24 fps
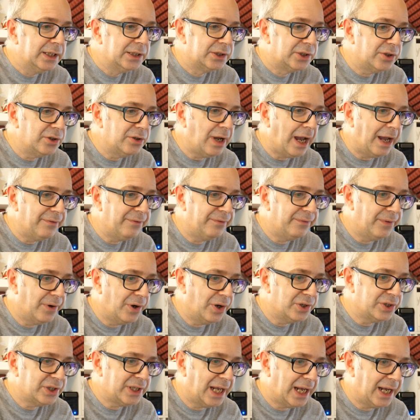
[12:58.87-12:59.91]
Do you have
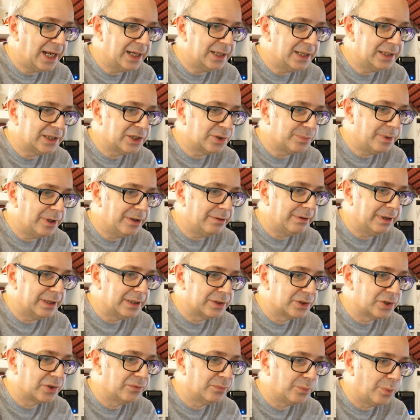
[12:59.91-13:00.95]
first-hand
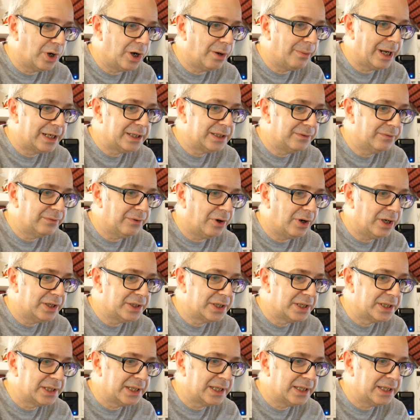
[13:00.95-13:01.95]
experience of Huawei devices?